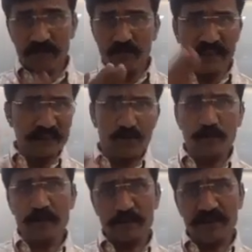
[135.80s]
One is
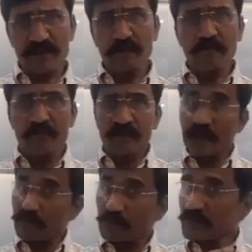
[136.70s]
superficial
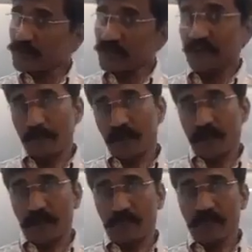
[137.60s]
and one is deep
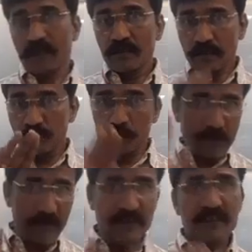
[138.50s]
layer. The
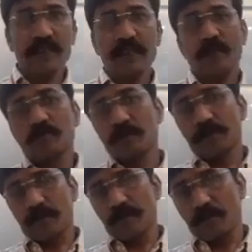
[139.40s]
superficial layer of the
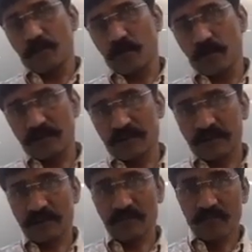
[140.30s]
palmar
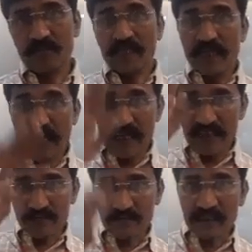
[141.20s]
aponeurosis
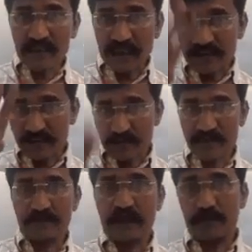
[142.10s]
arranged with the
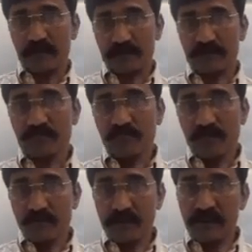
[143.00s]
transverse fibers,
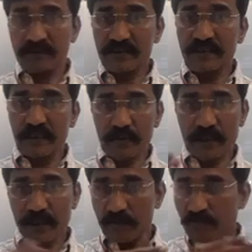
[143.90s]
whereas the deep
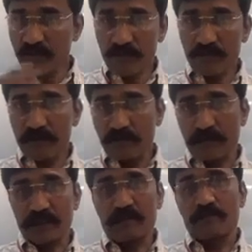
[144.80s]
layer with the
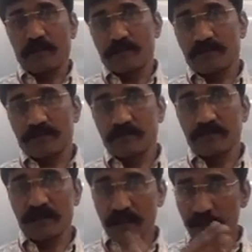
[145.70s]
vertical fibers.
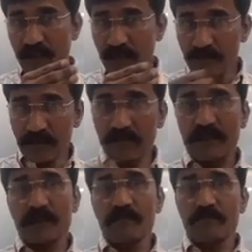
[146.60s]
Deep layer with the
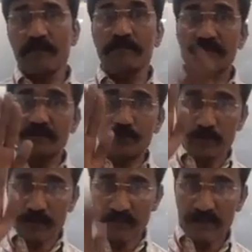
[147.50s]
vertical fibers and
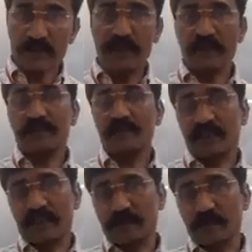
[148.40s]
superficial layer with the
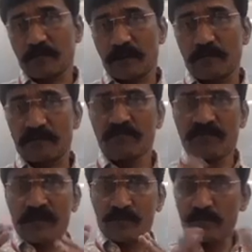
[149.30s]
transverse fibers,
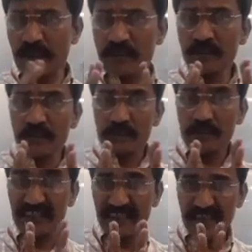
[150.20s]
so that
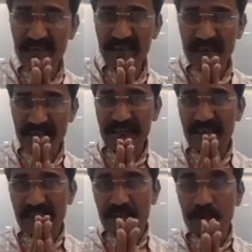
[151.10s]
it
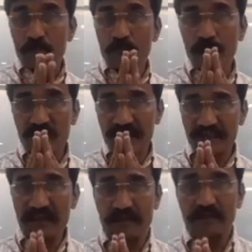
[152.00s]
get more
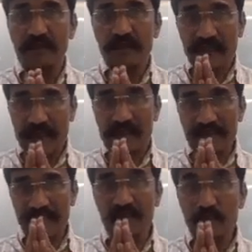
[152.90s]
thickened and
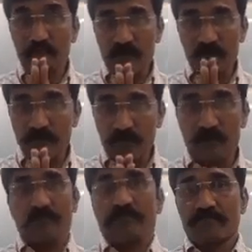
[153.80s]
it get more
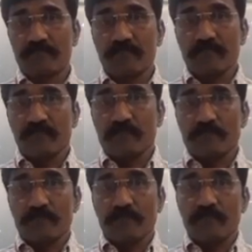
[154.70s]
firm.
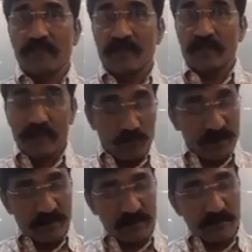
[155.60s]
Now
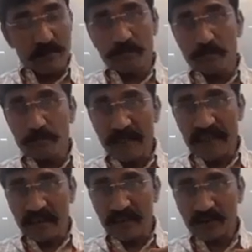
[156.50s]
this
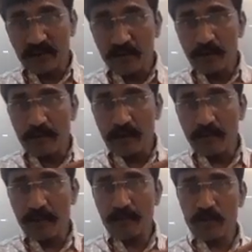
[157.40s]
base of the
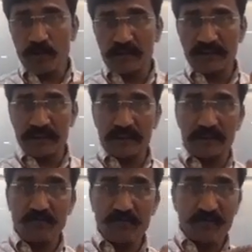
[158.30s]
palmar
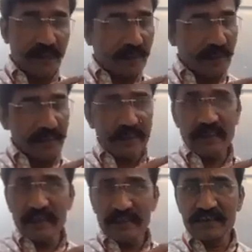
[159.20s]
aponeurosis, it
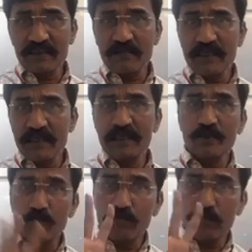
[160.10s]
is divided
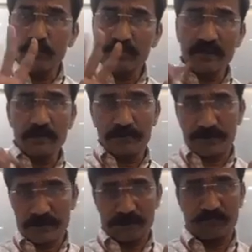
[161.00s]
into four
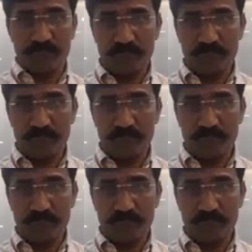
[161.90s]
slips.